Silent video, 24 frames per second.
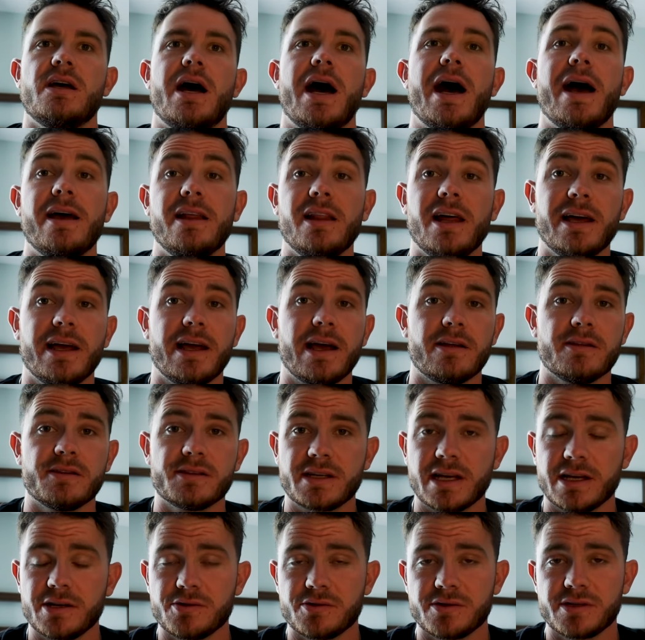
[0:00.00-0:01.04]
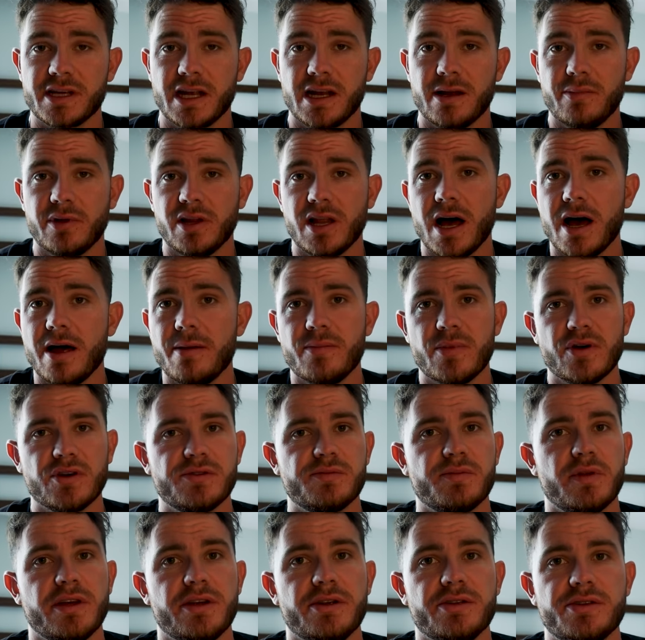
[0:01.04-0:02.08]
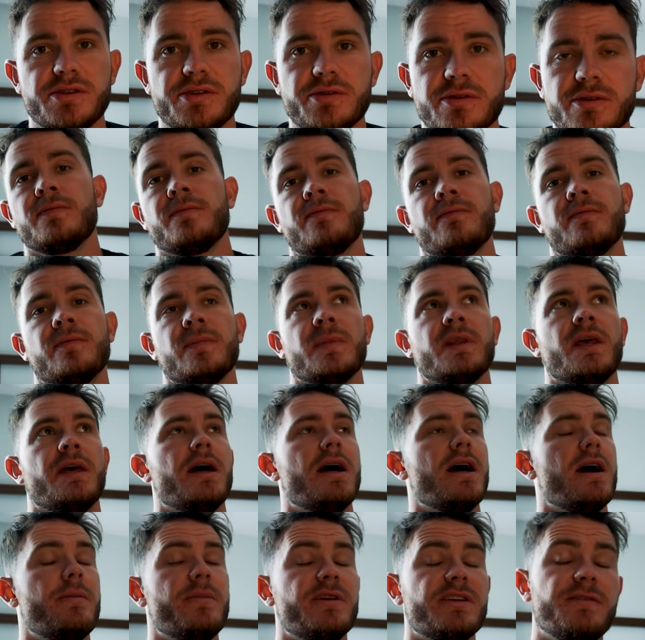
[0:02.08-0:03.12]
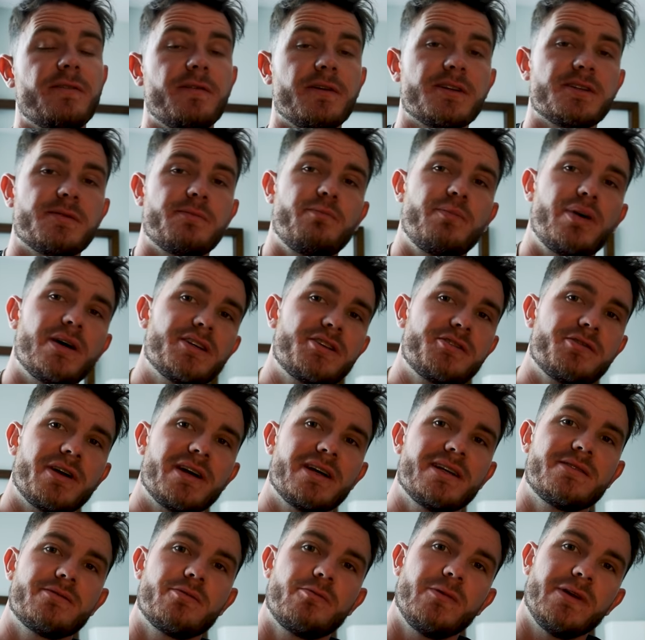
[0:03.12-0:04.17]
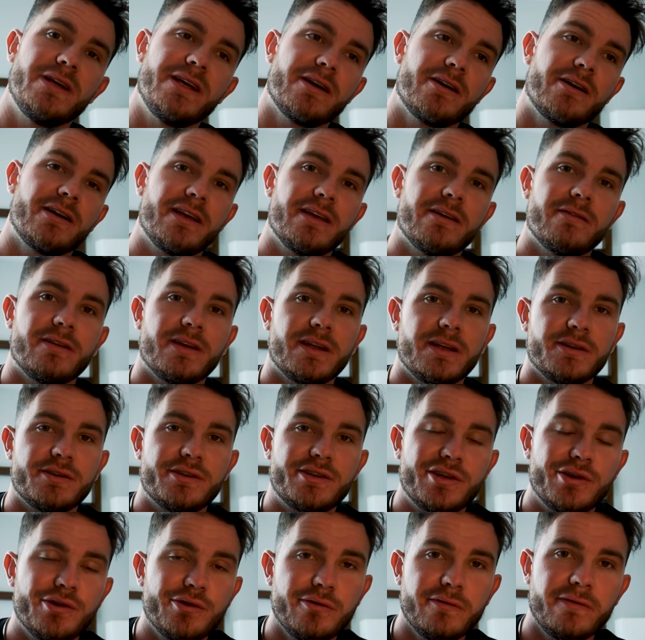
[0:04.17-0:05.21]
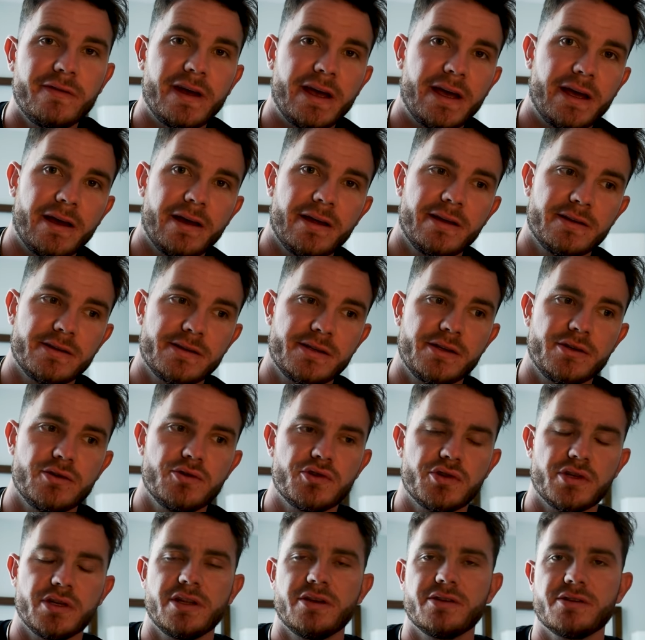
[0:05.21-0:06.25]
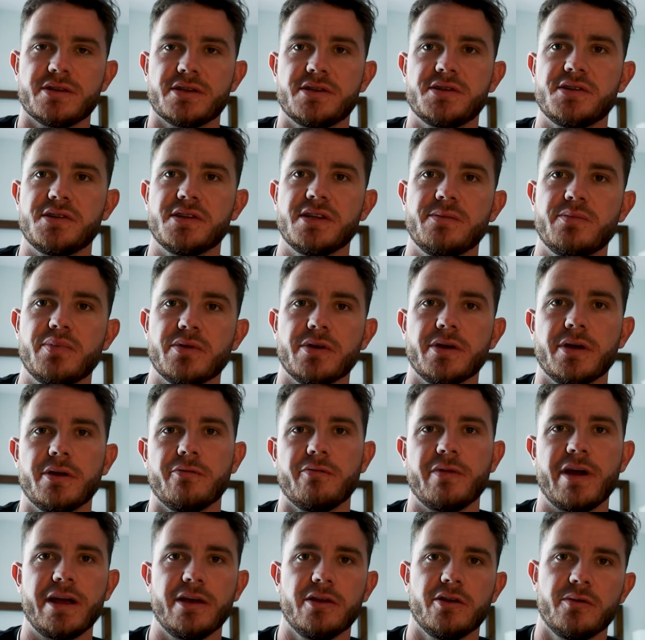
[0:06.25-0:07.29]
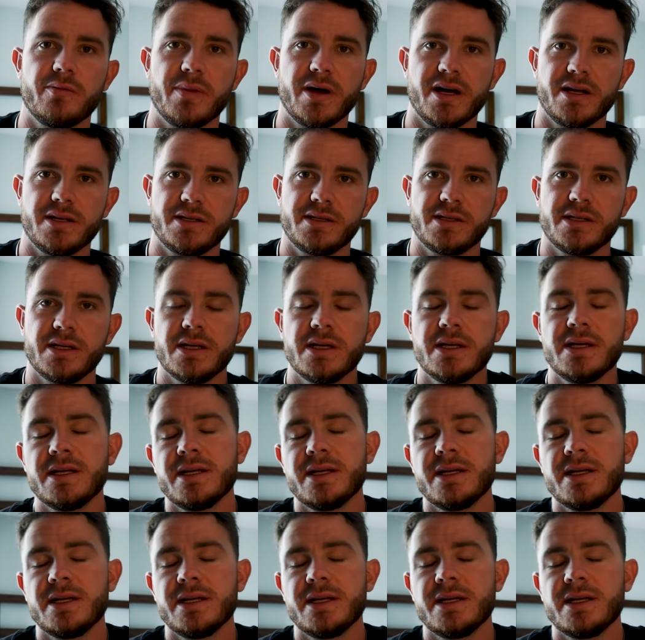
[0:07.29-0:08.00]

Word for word: I like how the schedule set up a lot and most players do it. Um, as far as bus rides, we are given two vans. Usually there's a sleeper and a regular bus.